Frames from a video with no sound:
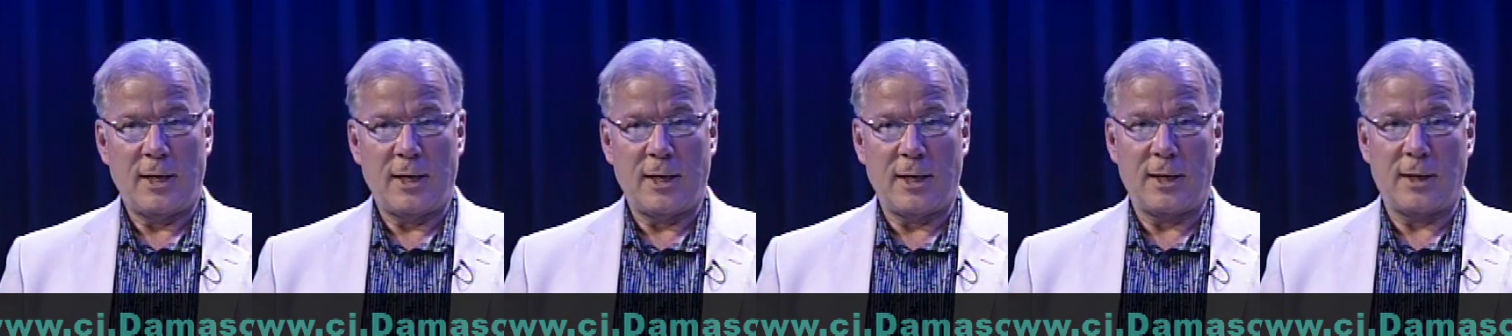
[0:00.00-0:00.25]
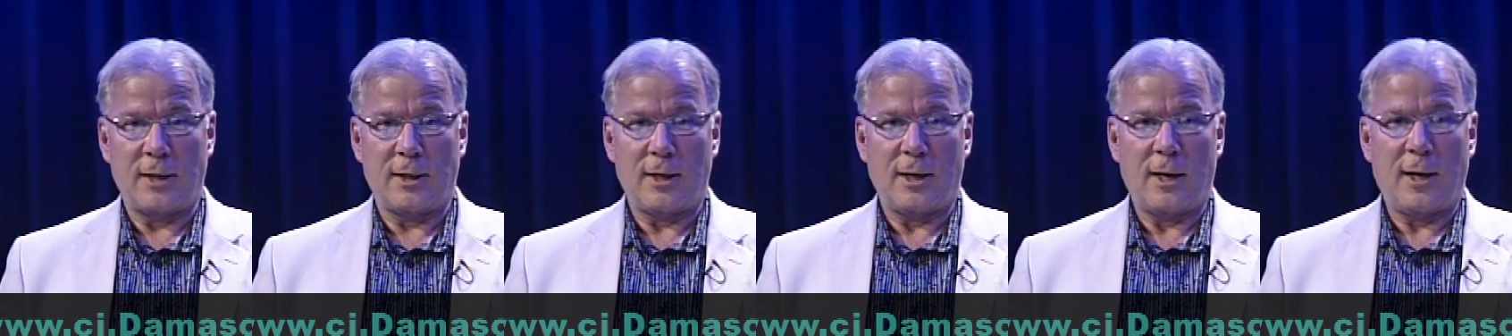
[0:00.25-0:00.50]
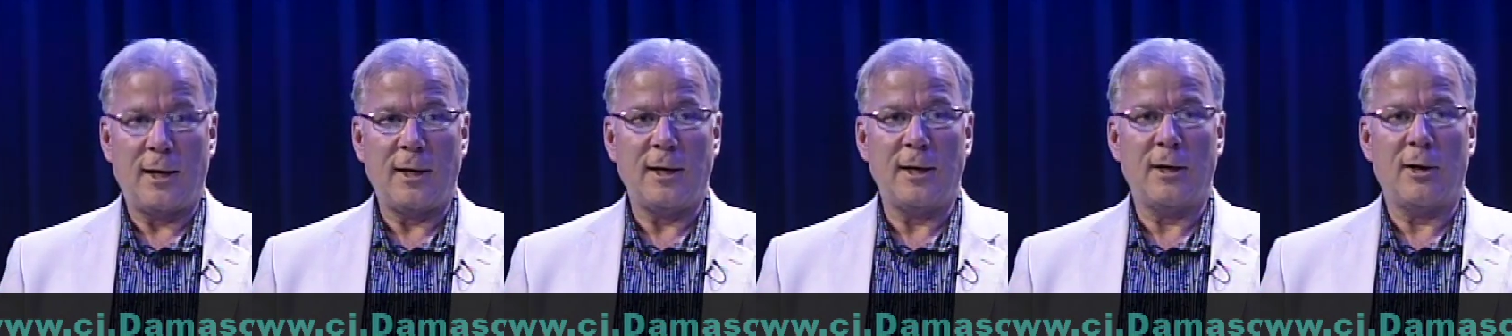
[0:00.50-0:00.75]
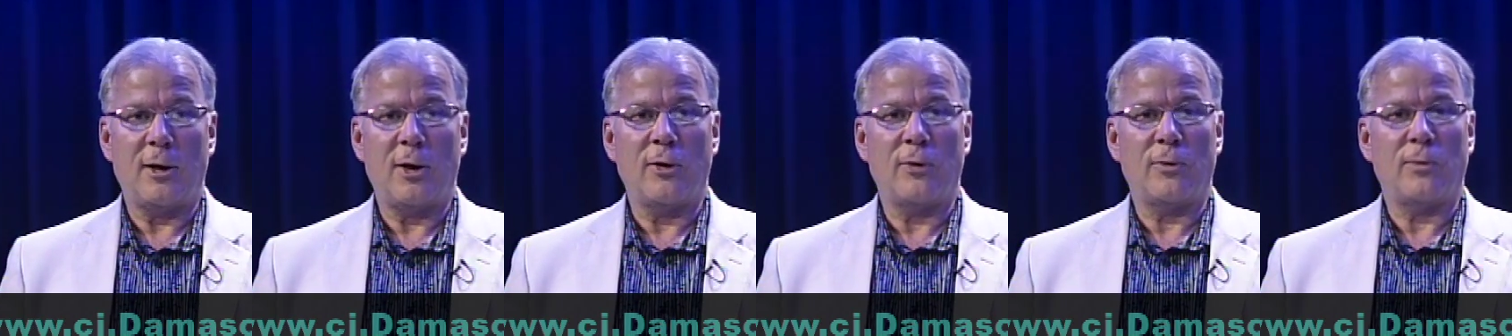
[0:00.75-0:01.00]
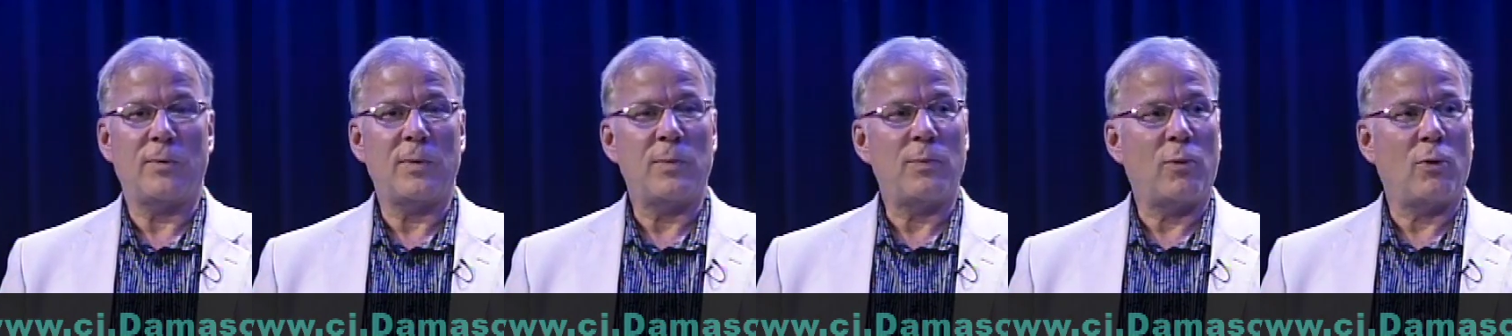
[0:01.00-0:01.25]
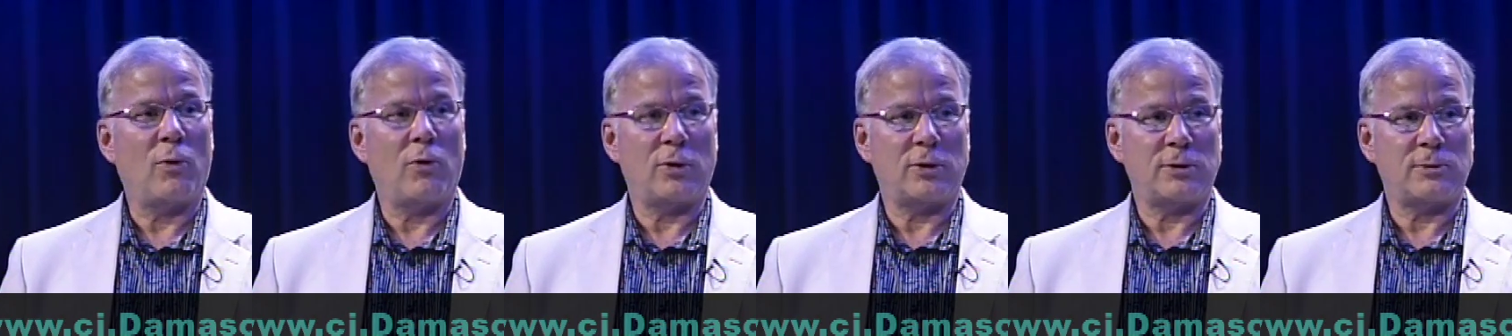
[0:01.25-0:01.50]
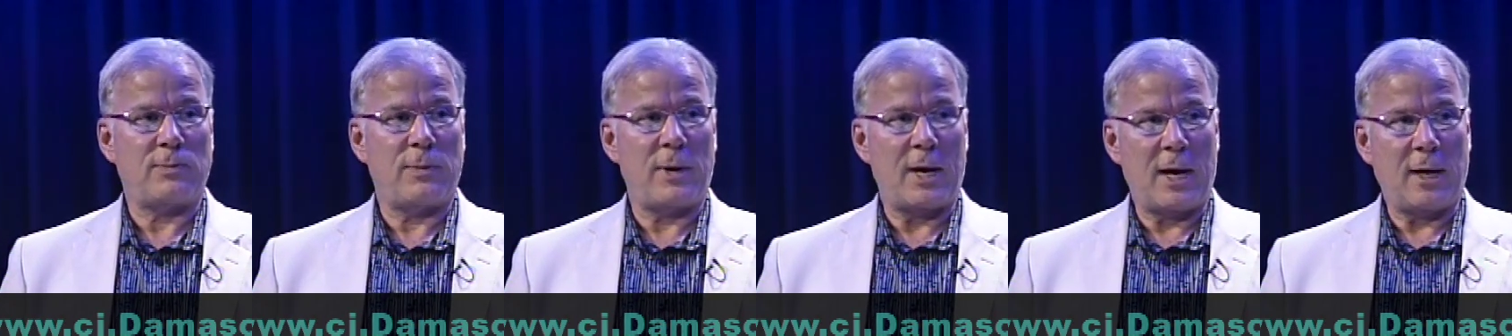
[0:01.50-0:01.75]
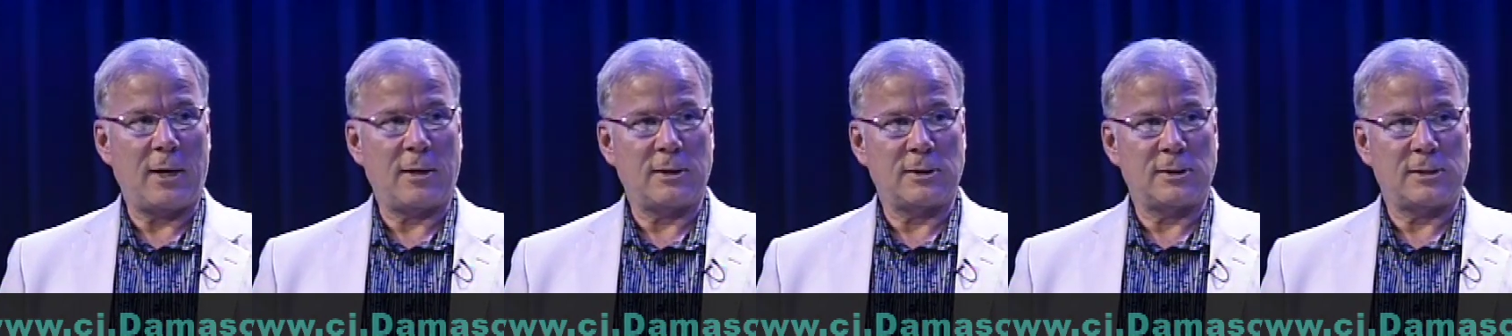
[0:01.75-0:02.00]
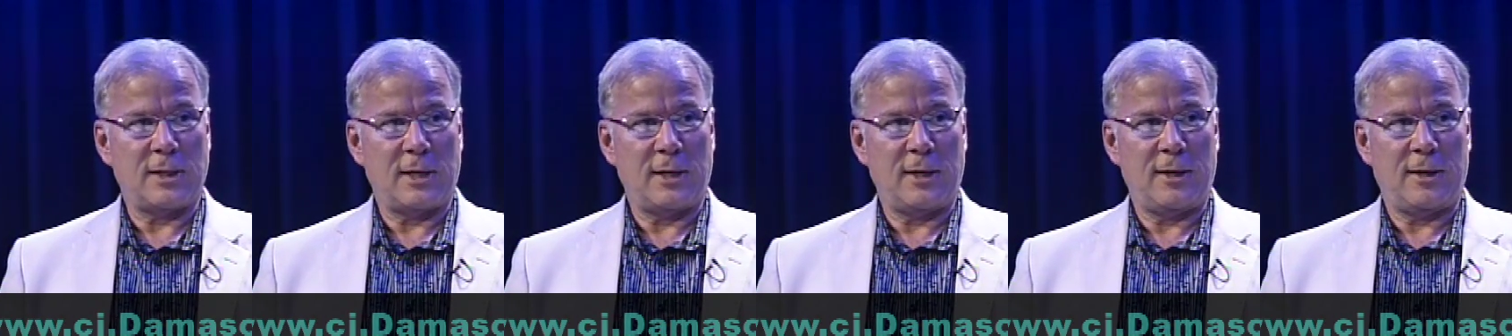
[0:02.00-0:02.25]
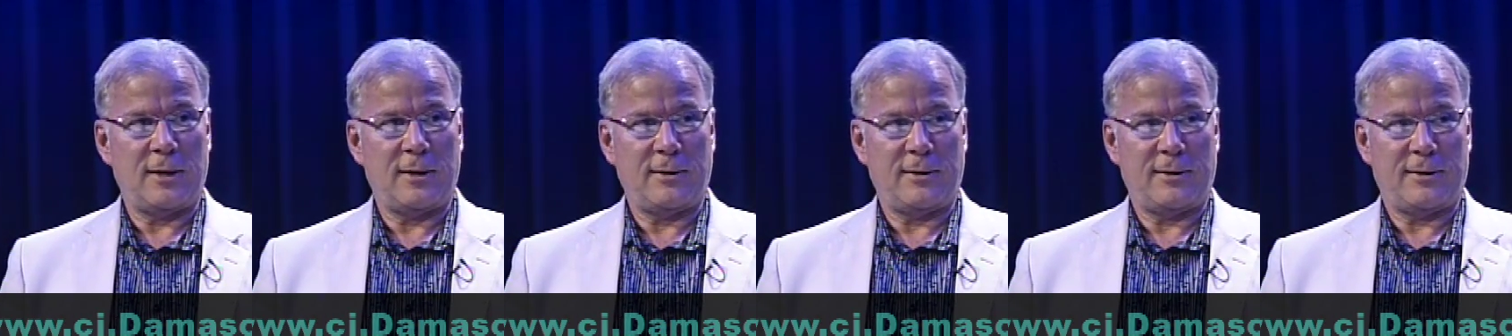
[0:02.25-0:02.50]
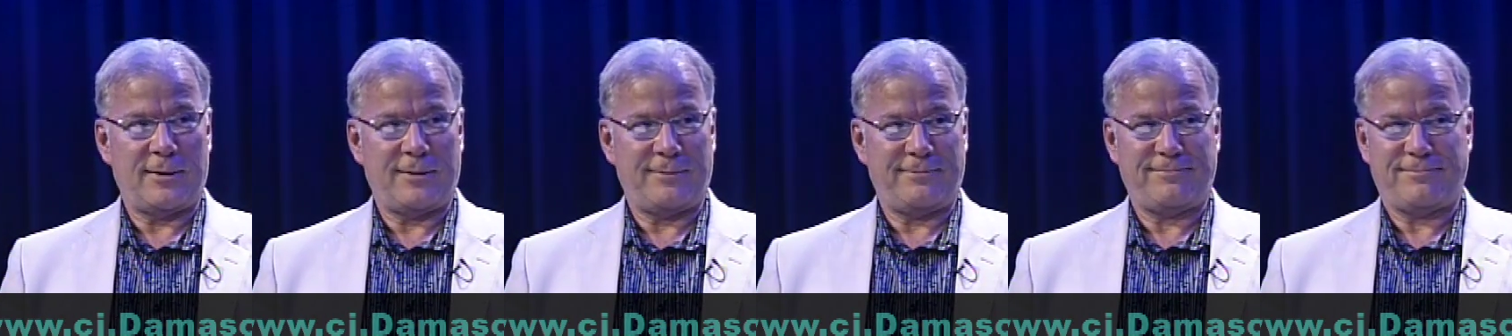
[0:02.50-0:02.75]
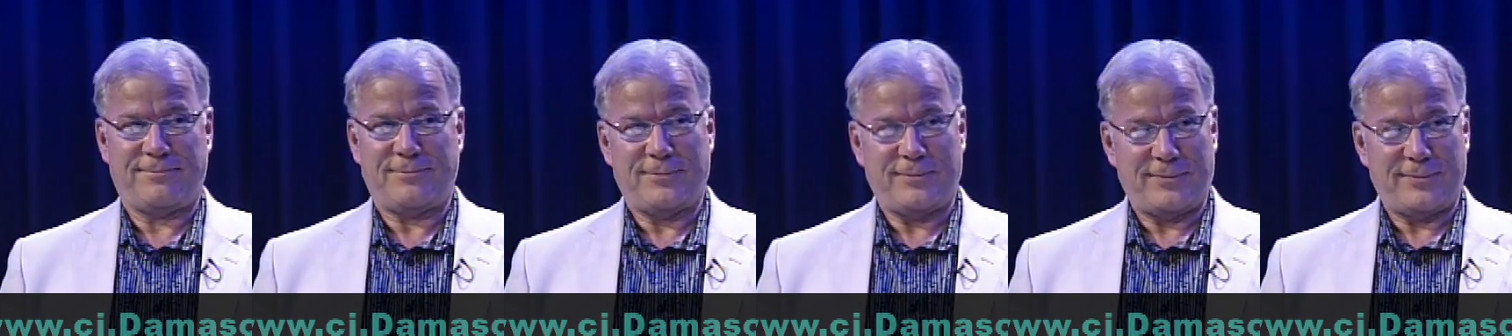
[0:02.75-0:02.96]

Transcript: And I get all the reports back because they get it, they